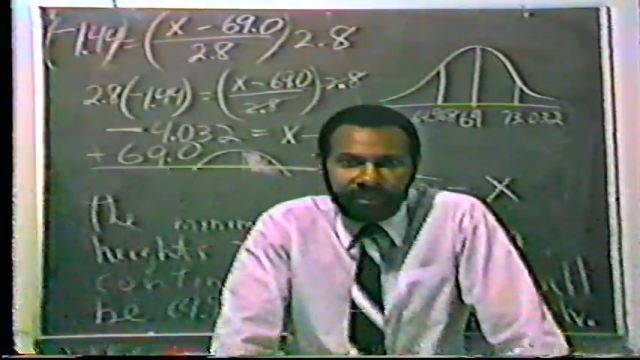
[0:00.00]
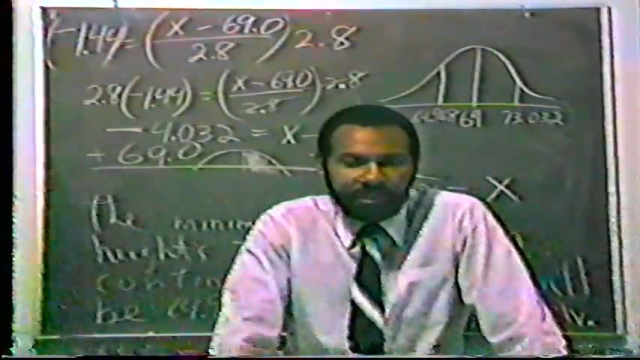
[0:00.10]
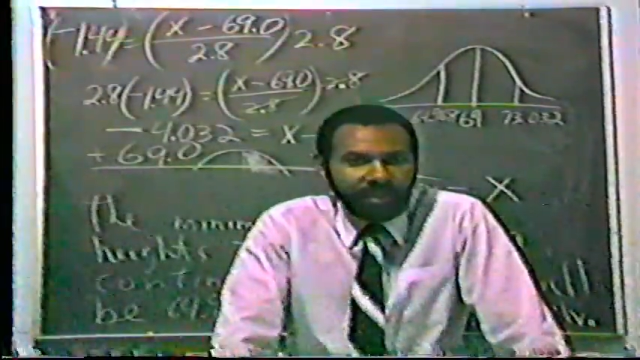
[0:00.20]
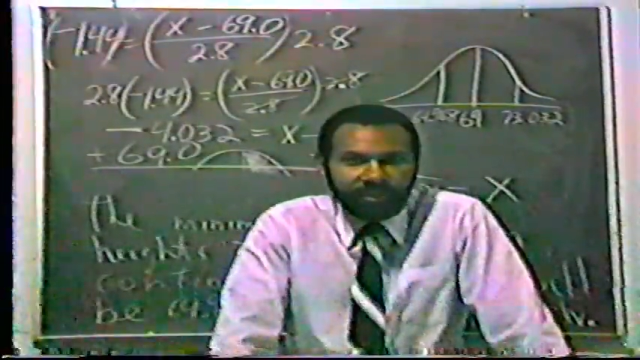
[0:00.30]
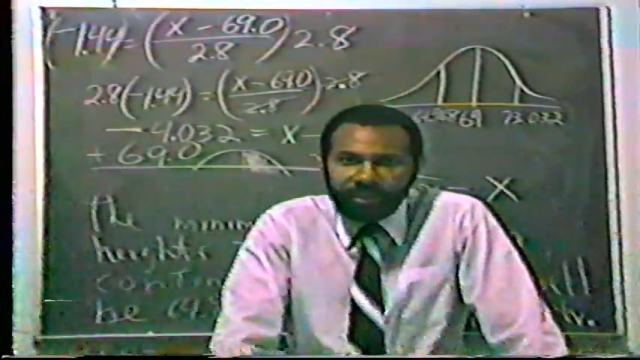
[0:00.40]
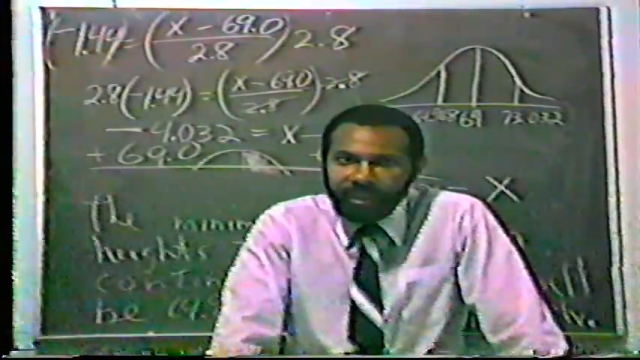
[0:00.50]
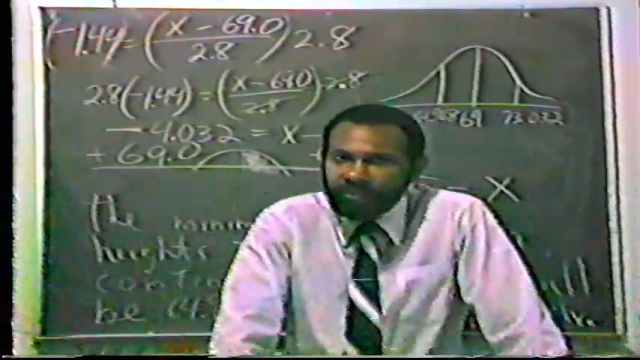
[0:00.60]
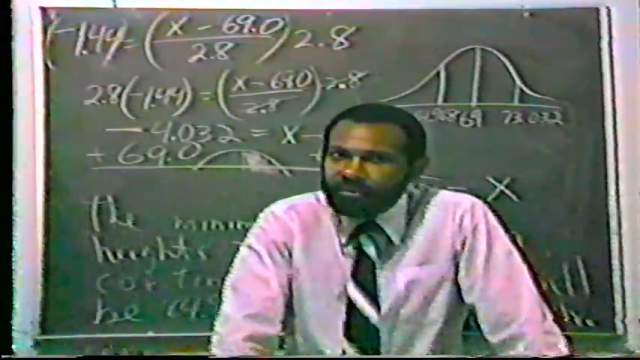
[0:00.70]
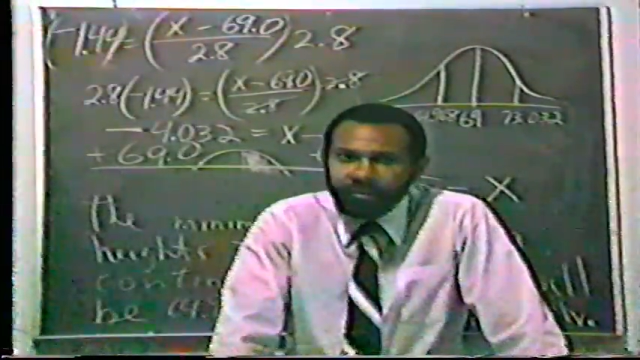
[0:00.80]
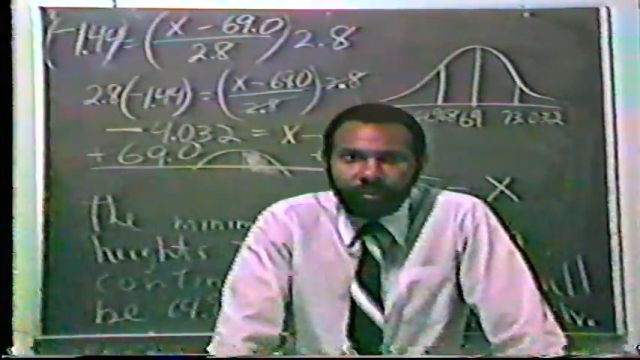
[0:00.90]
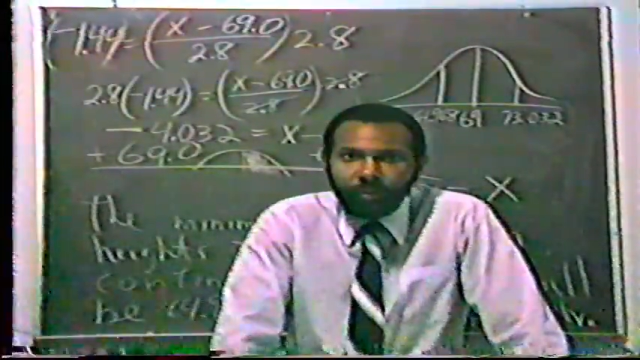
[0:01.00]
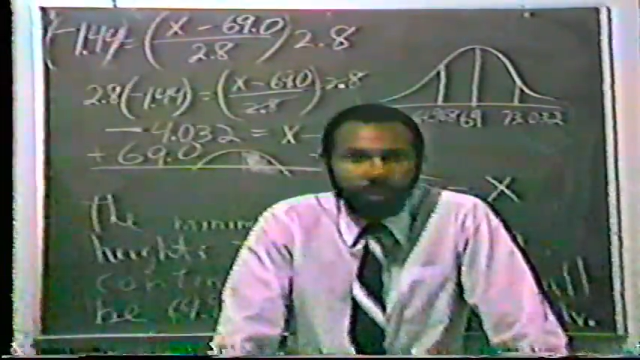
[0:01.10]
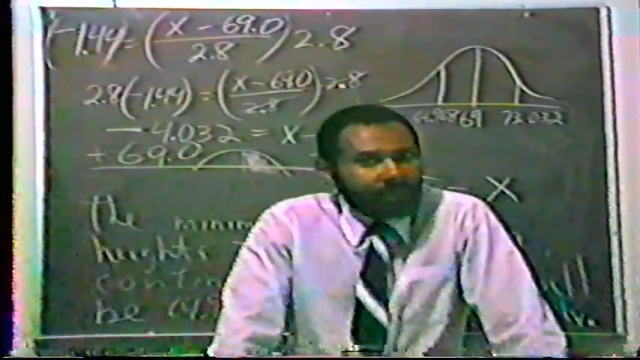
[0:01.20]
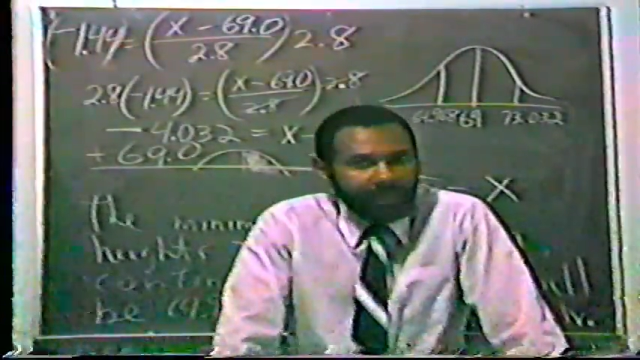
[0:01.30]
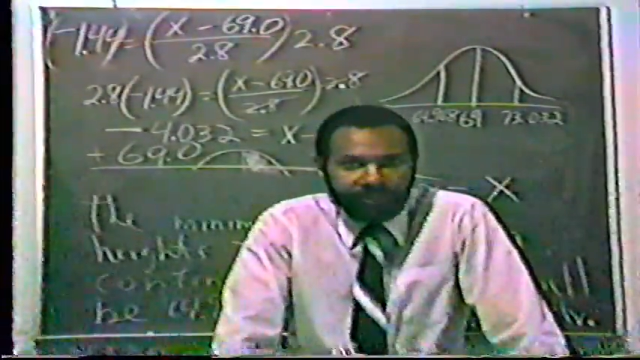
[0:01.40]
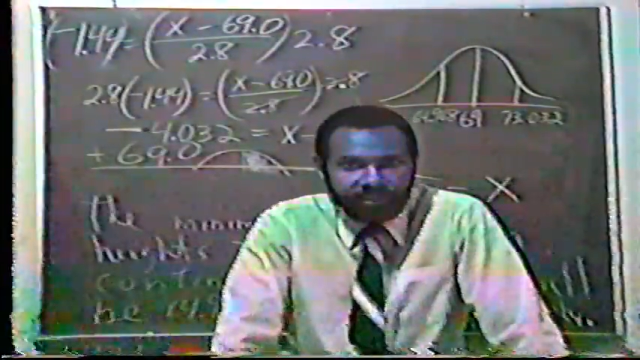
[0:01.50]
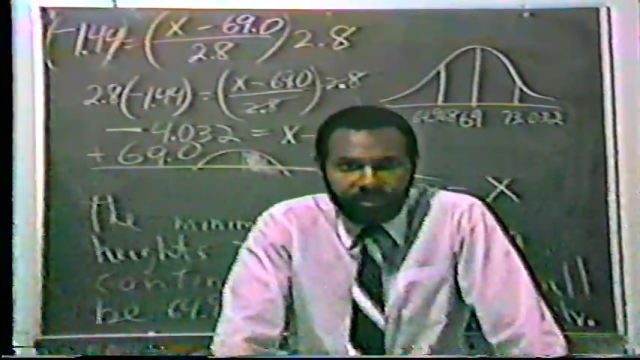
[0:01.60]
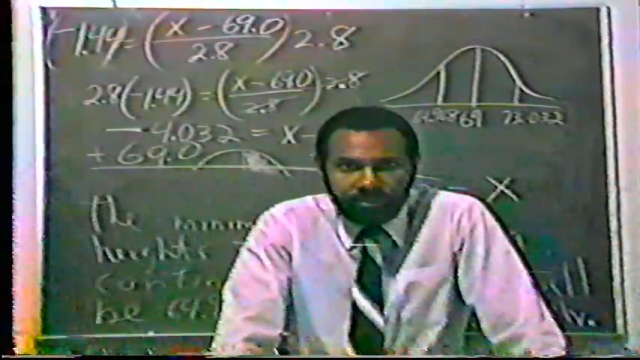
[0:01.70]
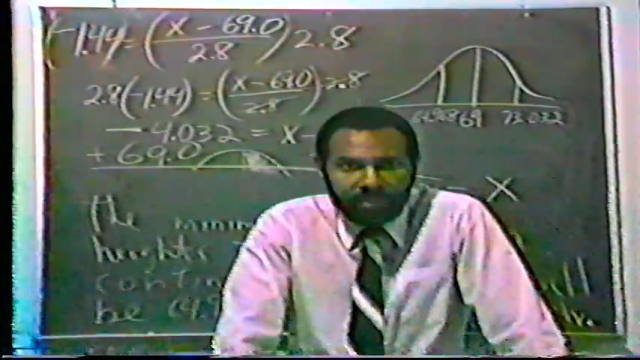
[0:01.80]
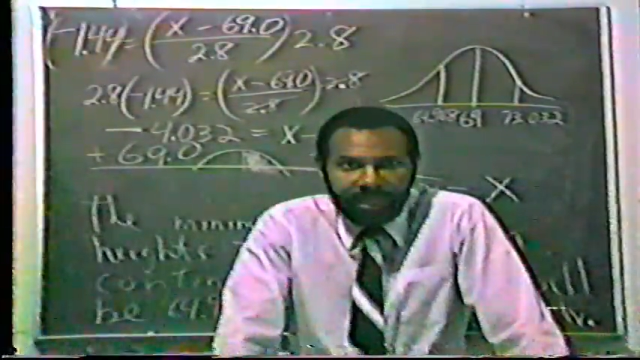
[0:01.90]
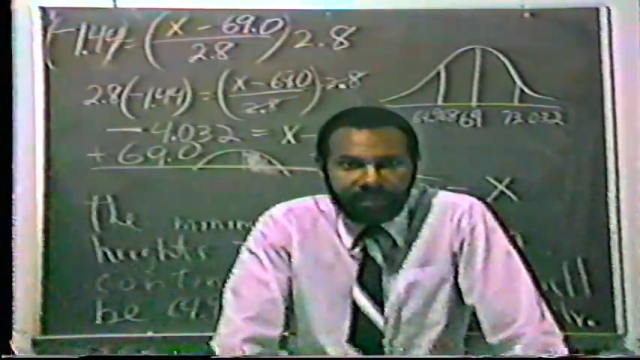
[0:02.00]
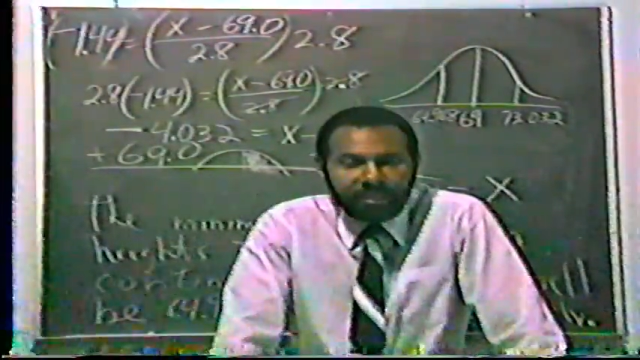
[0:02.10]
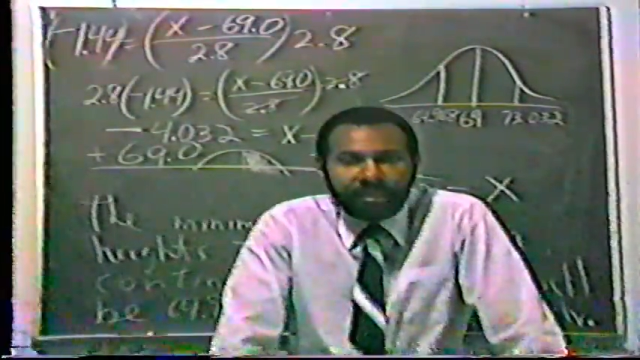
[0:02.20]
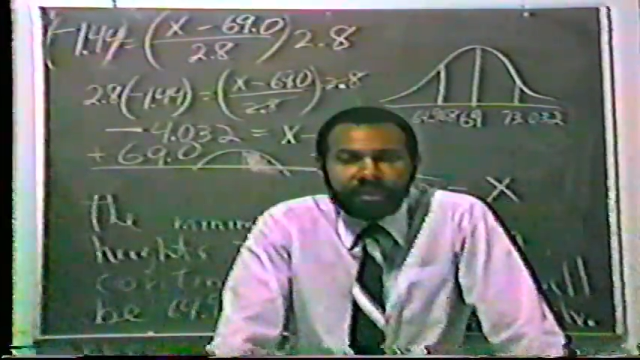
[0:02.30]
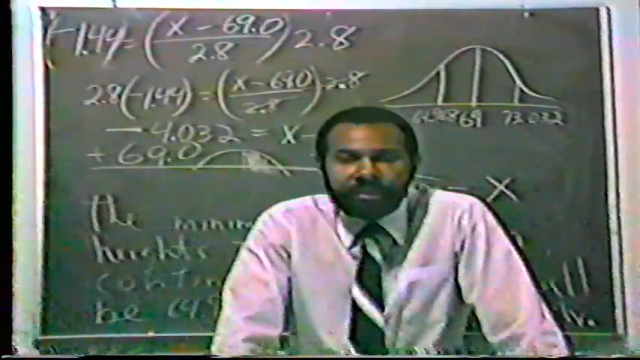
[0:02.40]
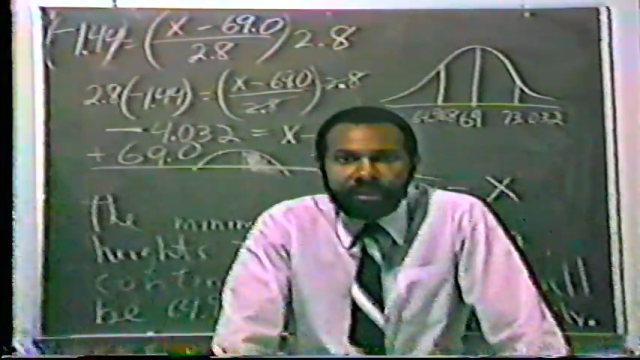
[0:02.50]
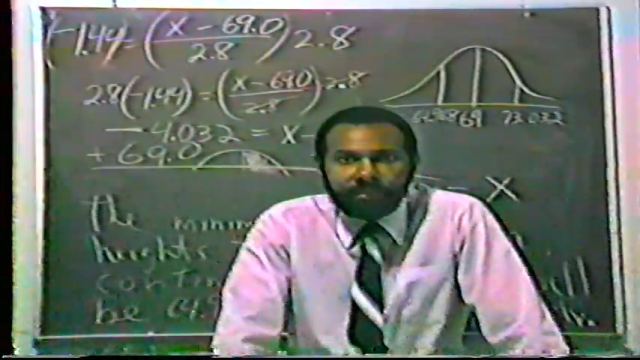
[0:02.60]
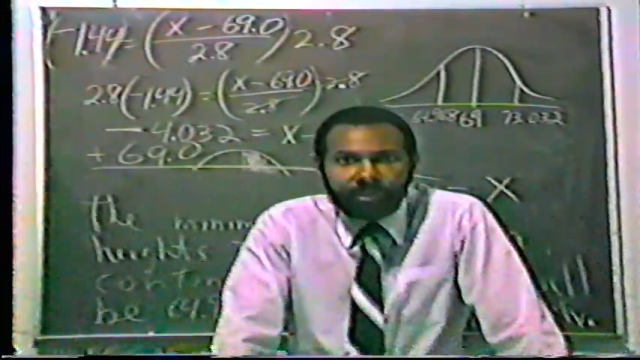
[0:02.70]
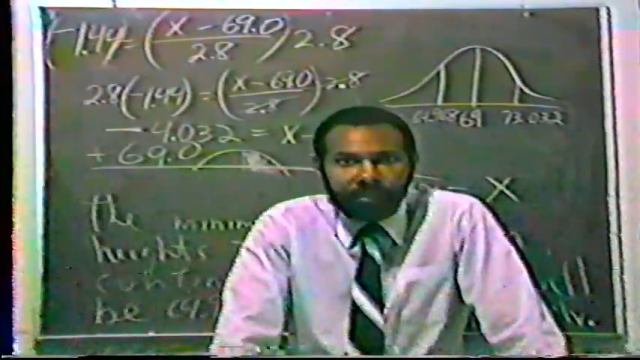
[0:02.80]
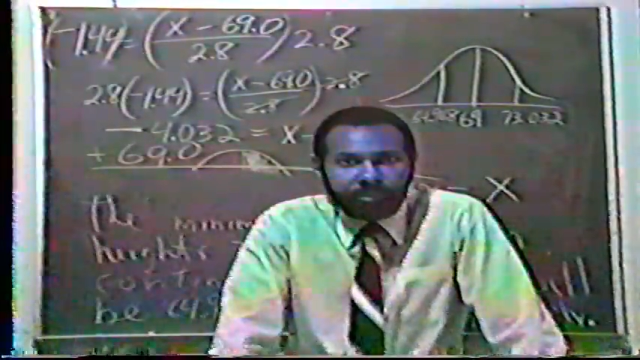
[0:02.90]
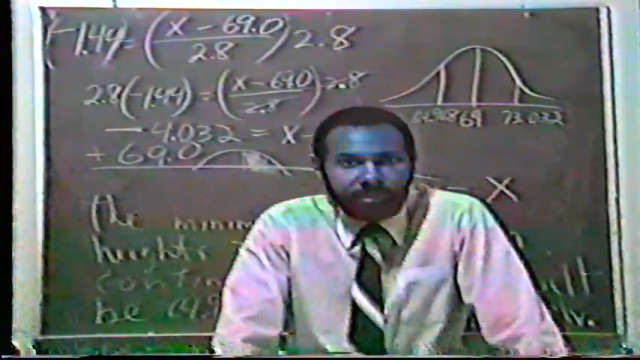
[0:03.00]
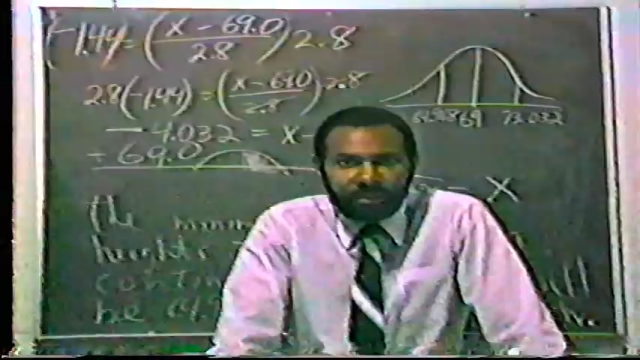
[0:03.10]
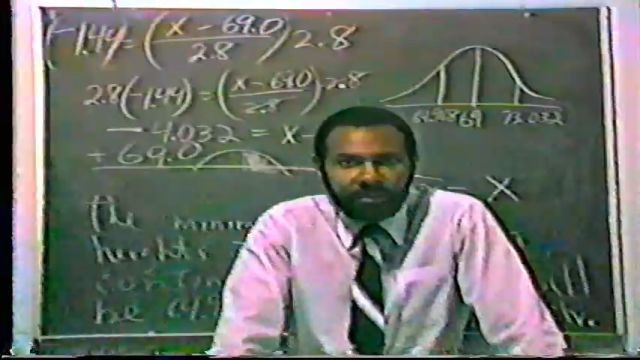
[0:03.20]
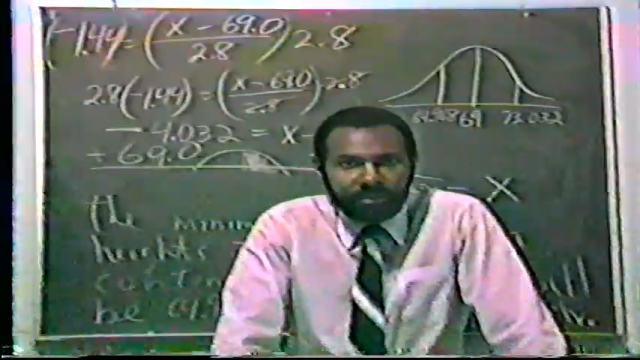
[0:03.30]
In other cases, you won't have to subtract that probability.